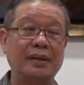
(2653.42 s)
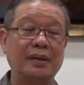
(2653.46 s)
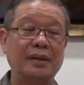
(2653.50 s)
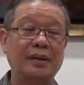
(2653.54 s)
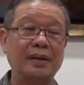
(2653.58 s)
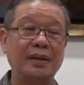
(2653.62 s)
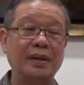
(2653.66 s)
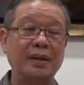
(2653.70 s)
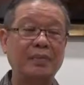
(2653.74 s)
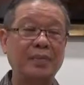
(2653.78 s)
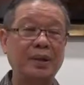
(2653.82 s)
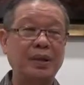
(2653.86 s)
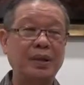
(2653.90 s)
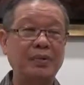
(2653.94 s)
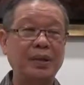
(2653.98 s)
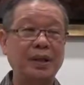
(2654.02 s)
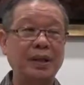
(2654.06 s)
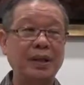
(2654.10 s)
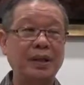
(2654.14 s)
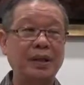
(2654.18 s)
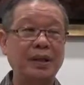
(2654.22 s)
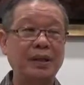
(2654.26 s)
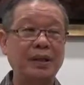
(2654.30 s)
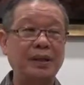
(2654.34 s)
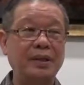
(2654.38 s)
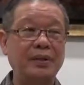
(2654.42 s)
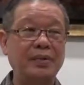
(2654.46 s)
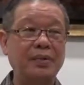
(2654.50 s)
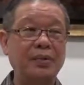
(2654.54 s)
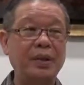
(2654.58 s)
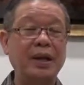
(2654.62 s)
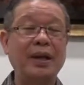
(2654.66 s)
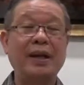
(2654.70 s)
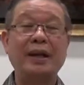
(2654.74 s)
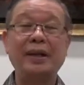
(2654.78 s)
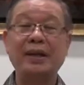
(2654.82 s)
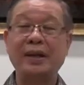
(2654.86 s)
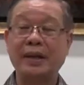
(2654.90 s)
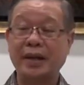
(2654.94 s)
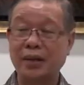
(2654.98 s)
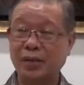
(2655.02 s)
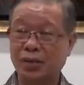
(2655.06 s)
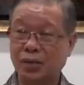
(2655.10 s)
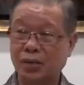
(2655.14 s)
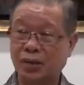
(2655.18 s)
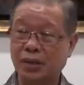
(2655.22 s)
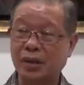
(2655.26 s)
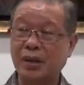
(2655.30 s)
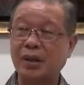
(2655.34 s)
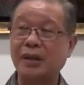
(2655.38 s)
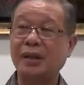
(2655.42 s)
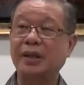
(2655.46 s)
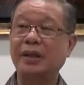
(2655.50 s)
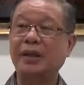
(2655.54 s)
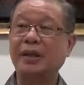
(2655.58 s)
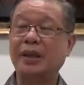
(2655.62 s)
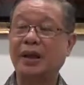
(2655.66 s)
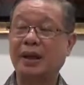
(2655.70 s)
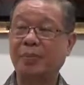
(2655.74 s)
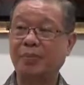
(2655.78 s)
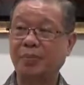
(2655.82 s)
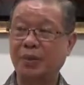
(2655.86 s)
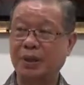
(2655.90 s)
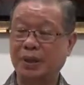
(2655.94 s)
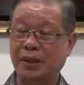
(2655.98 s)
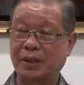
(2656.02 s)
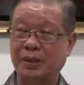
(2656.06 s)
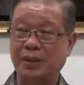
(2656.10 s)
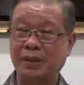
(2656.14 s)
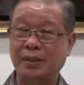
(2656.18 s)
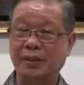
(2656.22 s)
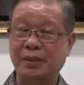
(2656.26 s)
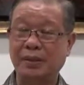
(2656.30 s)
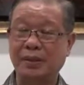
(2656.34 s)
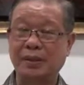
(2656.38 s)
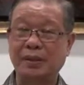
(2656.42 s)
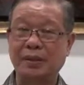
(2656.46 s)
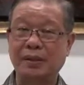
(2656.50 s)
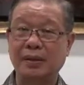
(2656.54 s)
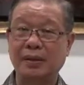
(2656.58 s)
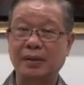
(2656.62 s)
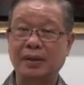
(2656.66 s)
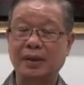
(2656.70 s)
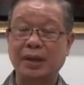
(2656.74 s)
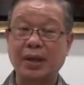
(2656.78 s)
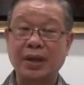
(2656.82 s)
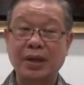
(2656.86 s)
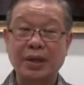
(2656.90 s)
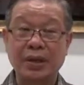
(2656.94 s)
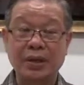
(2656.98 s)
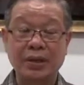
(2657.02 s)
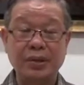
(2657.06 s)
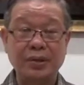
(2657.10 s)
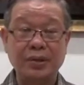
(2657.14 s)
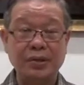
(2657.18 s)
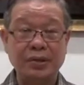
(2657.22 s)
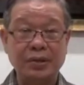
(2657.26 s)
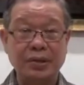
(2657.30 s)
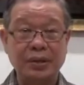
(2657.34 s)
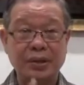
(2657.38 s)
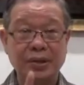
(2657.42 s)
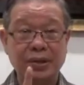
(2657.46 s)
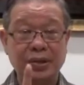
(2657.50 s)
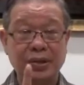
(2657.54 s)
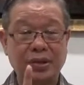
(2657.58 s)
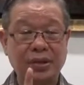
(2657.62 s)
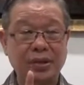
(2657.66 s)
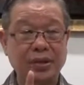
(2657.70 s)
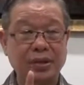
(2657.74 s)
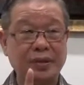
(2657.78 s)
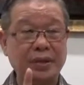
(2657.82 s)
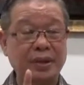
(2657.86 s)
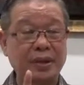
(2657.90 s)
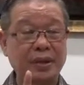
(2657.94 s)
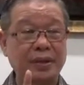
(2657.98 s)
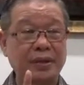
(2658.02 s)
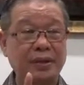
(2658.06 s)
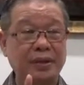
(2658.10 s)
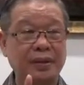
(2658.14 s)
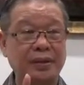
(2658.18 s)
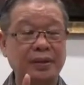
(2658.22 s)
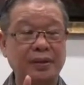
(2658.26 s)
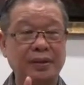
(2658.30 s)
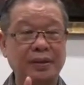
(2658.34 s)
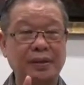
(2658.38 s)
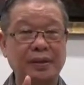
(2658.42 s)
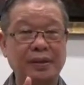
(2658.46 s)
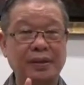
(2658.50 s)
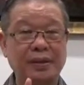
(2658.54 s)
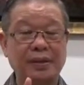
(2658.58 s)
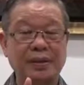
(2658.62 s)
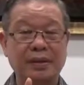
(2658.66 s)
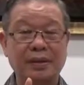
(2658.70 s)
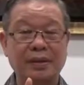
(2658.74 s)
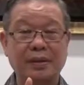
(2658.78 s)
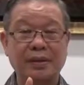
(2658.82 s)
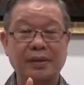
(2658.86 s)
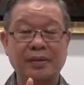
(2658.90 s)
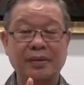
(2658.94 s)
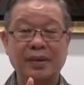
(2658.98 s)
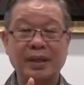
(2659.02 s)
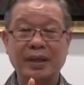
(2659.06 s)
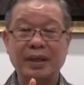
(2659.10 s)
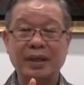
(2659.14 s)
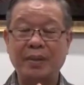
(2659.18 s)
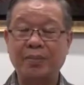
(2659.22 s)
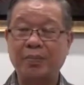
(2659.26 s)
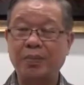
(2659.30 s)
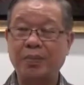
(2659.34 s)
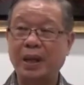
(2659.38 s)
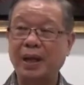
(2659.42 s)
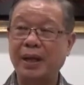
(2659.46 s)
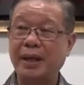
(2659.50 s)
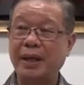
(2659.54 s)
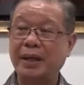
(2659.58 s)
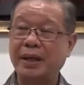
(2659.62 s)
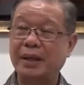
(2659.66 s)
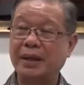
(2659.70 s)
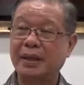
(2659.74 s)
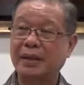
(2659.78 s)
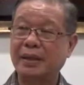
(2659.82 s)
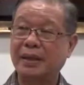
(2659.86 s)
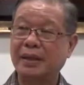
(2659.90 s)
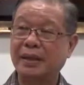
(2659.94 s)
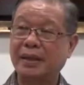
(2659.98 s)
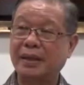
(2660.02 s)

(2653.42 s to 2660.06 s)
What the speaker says: A simple way is we are naturally happy. You notice children, when they play,